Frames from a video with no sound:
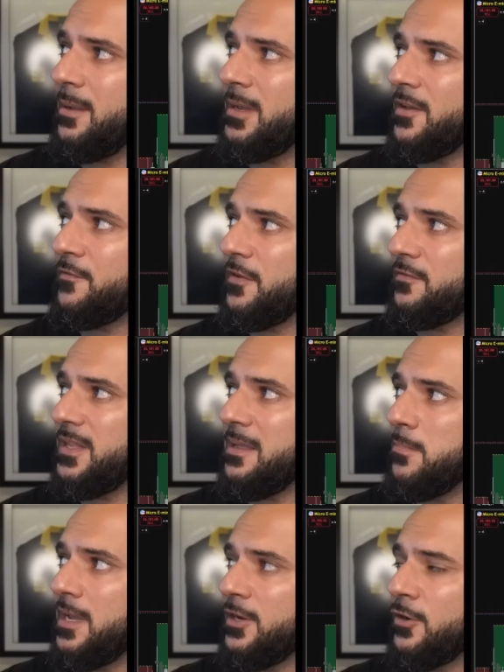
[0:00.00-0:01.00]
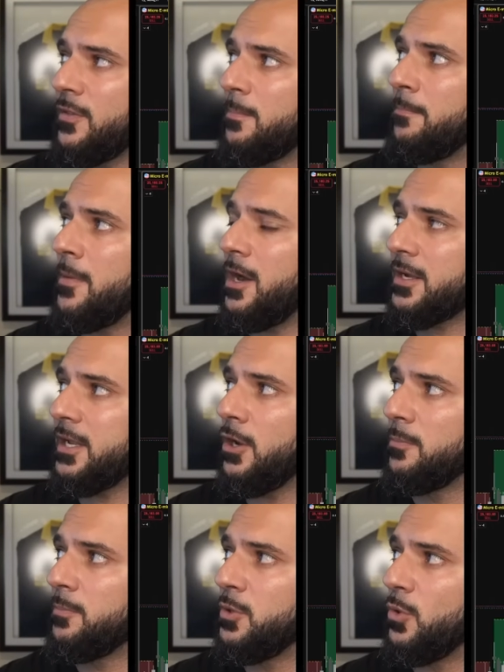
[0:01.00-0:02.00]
in at 15 million on the market open